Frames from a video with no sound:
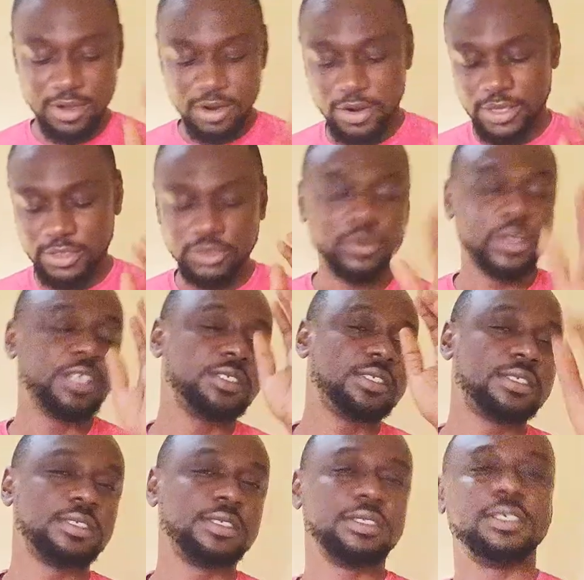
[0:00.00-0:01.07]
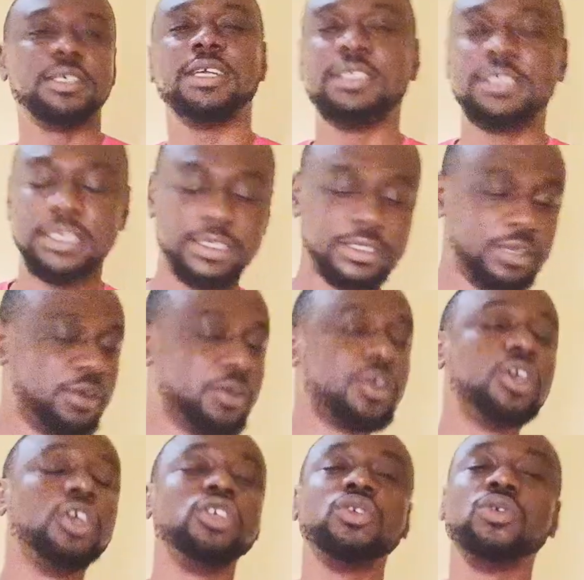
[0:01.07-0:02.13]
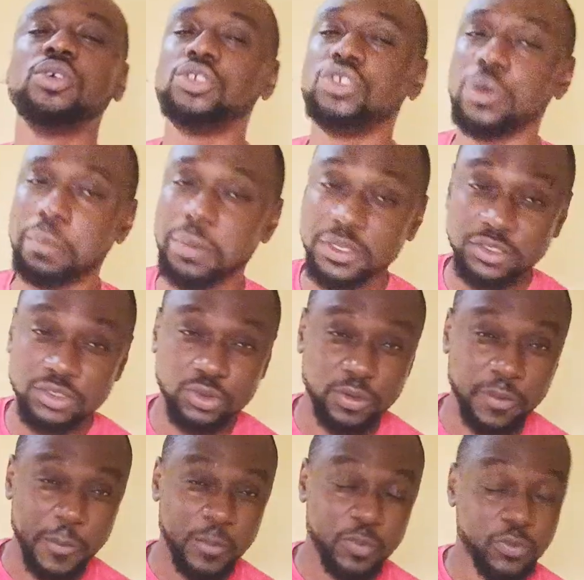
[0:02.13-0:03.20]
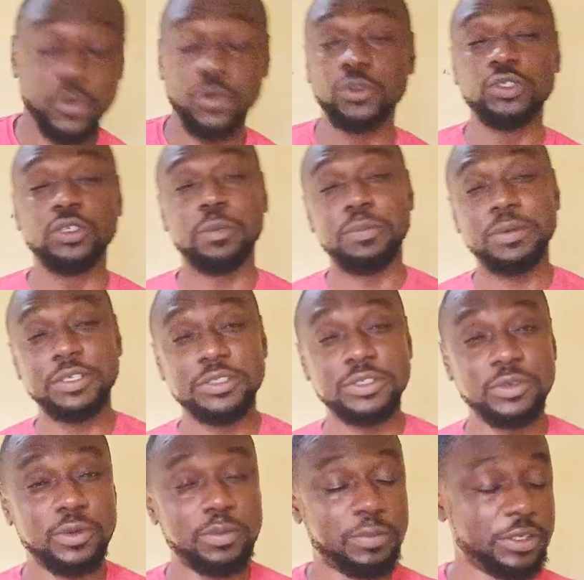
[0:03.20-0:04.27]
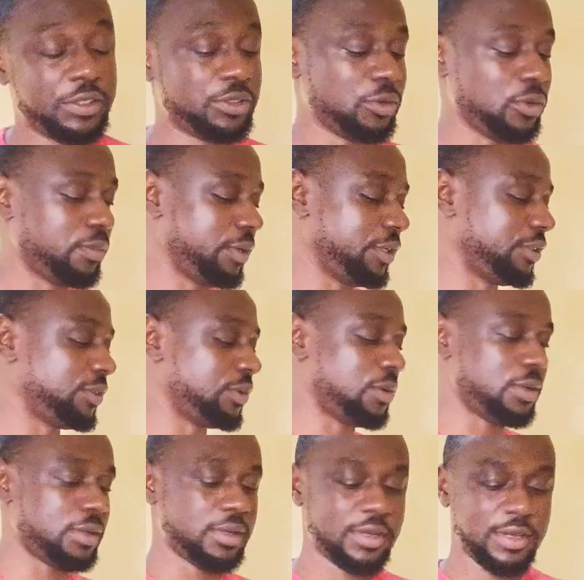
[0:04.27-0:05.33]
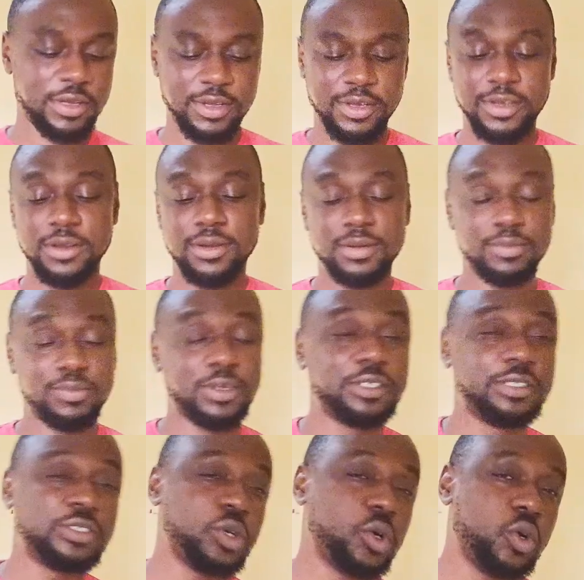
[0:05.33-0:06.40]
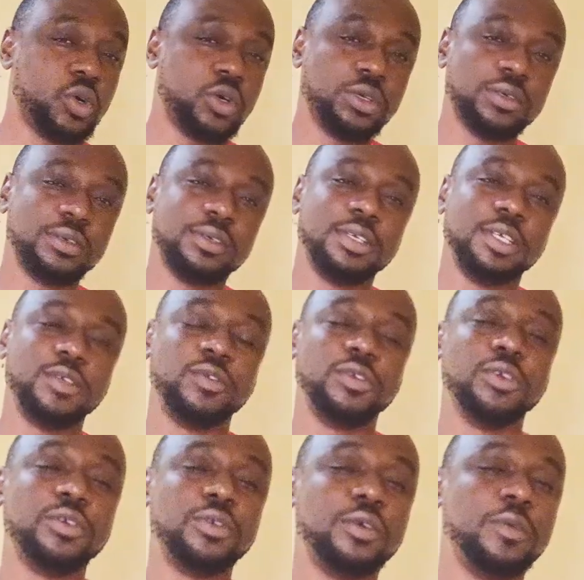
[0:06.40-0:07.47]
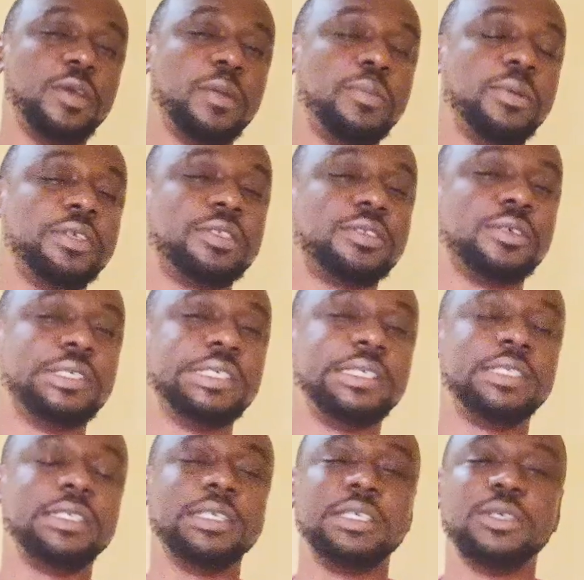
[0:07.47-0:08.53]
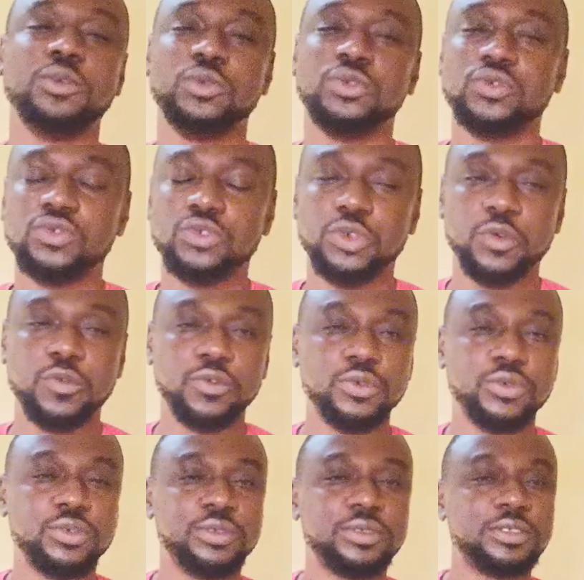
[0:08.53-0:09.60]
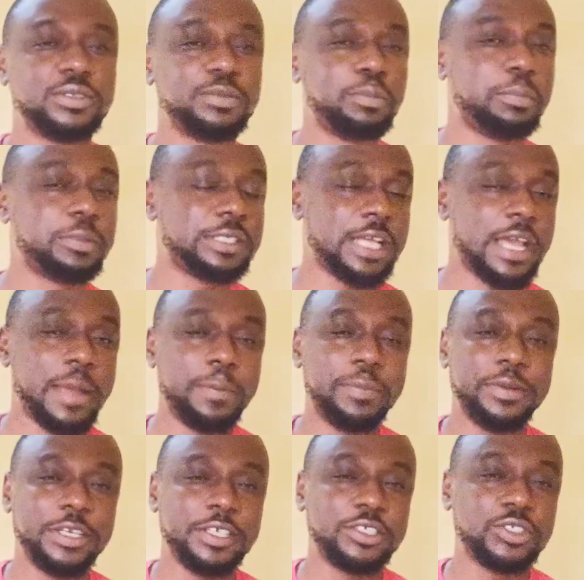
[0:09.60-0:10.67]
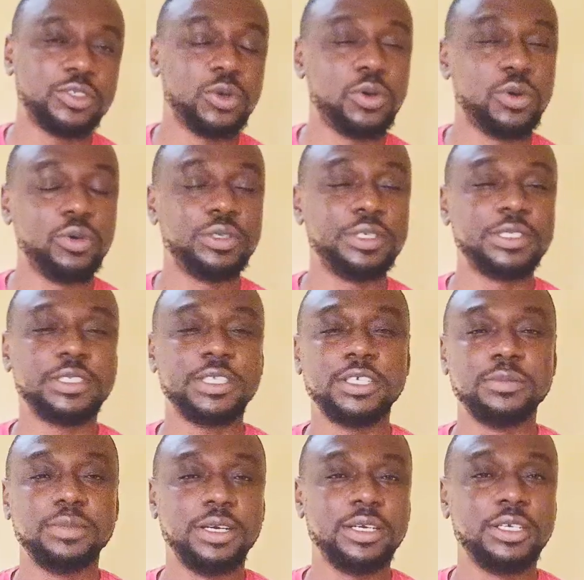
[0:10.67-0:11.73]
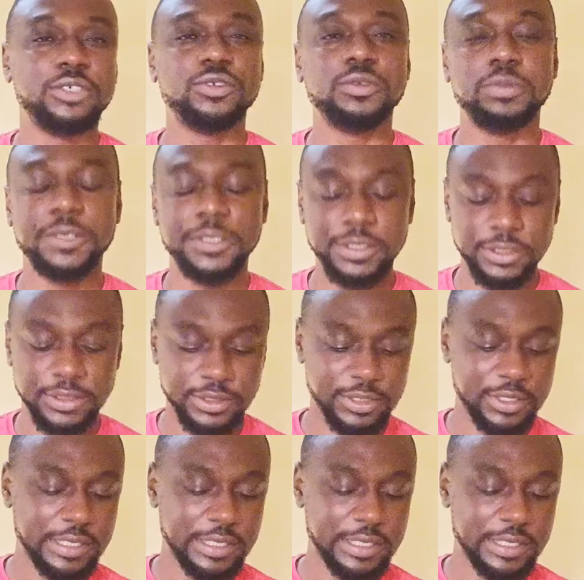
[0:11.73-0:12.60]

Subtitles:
All right, so let's get it done. You go to your Play Store. You go to your Play Store, Play Store, Play Store, Play Store. If you don't know where Play Store is, go through your phone. Type Play Store on the search bar. It will bring it.